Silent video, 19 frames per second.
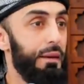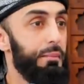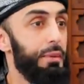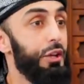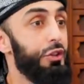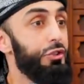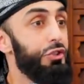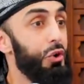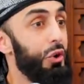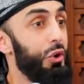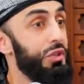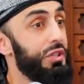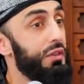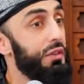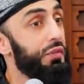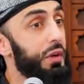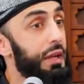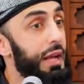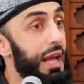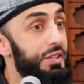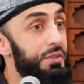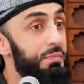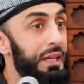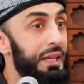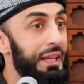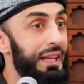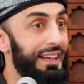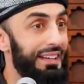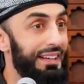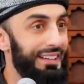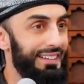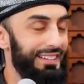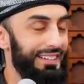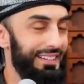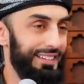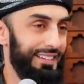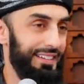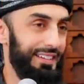Because your suffering has
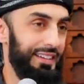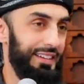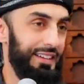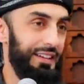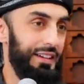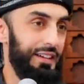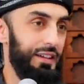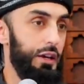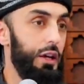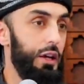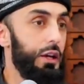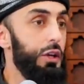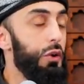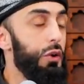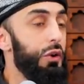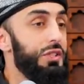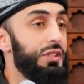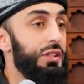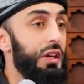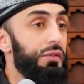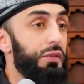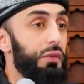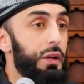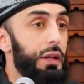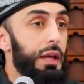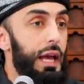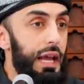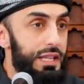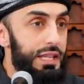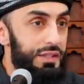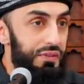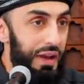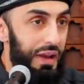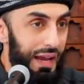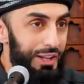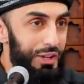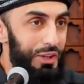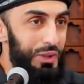meaning. Your suffering has
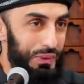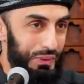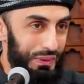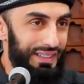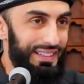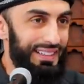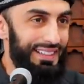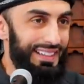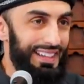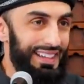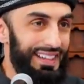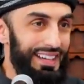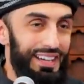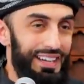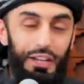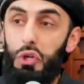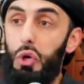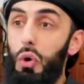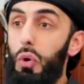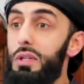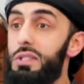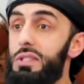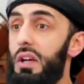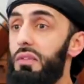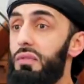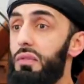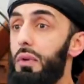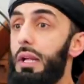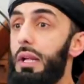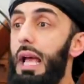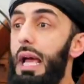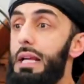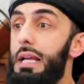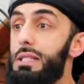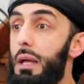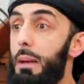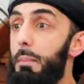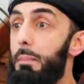value. Your suffering
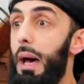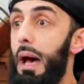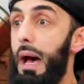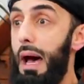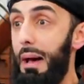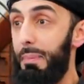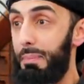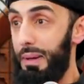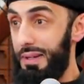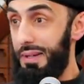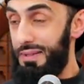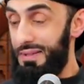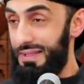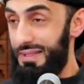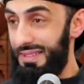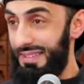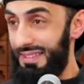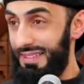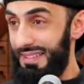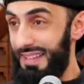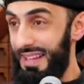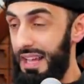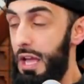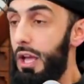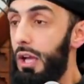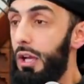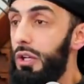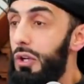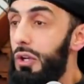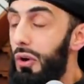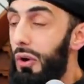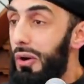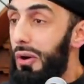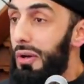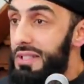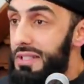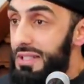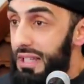has purpose.
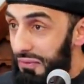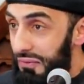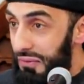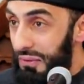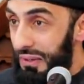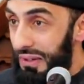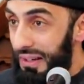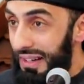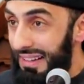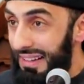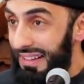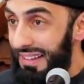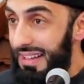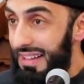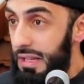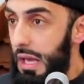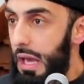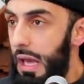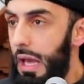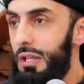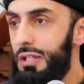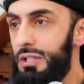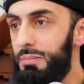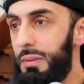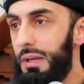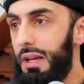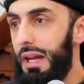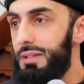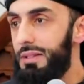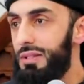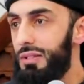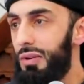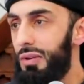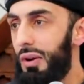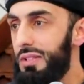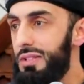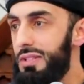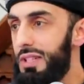Your suffering expiates
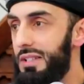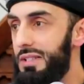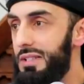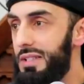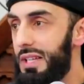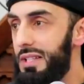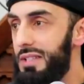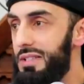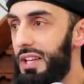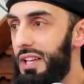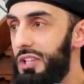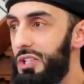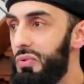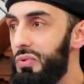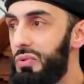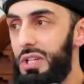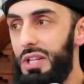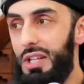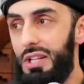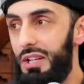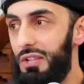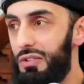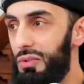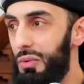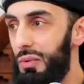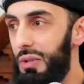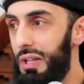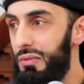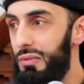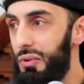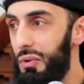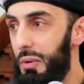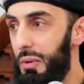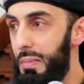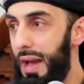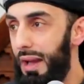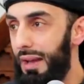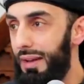toxic sins that you needed to leave
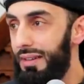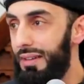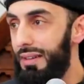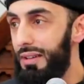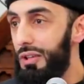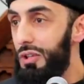your back.